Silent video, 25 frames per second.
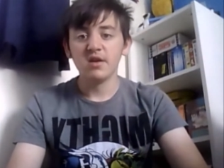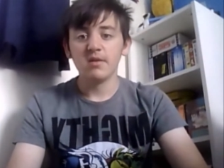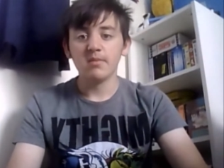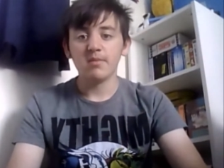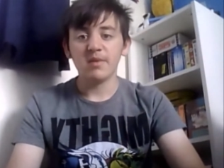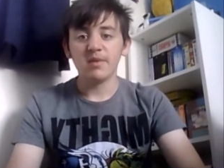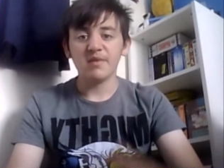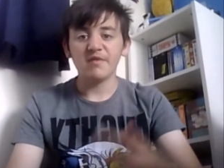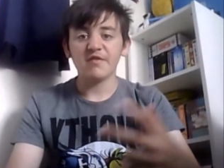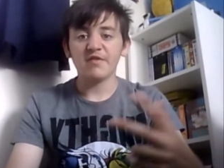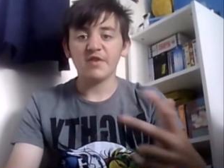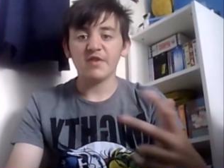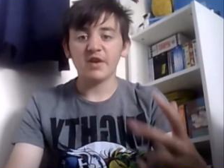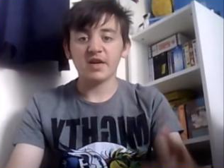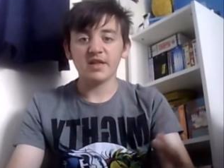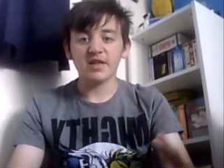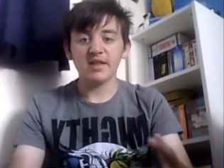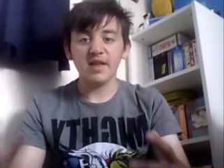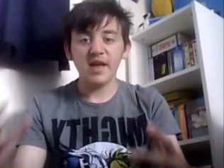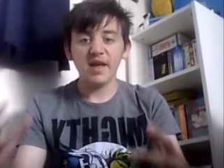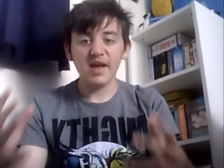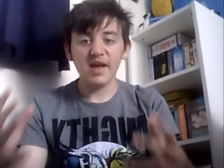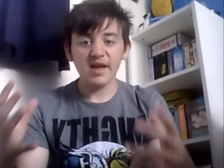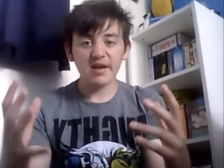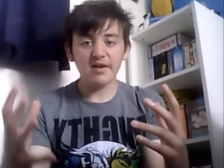Motherfucker,
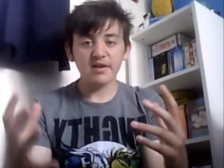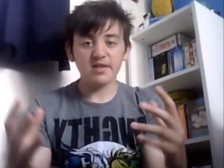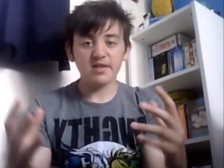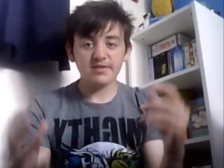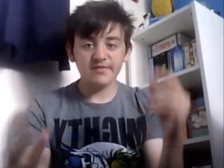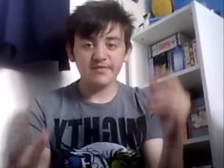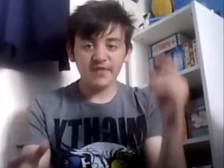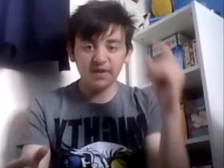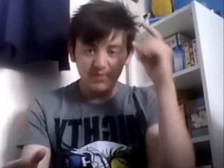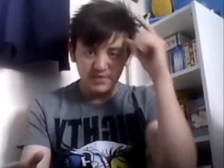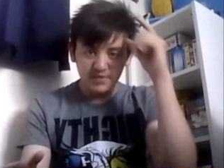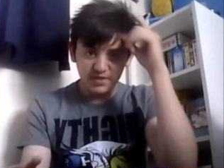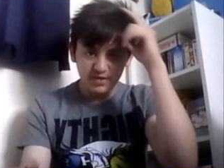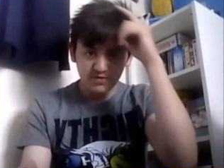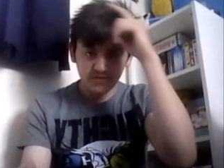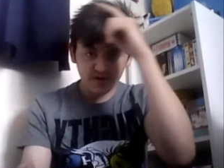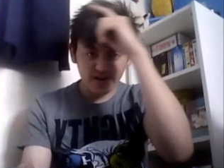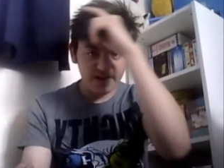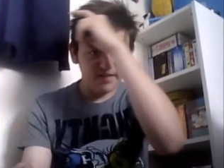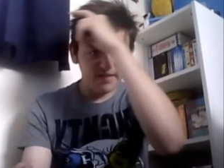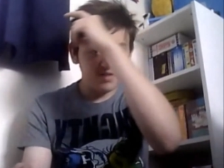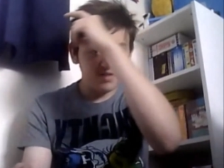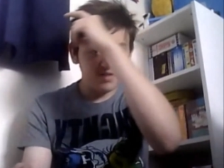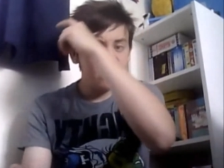their character development was great.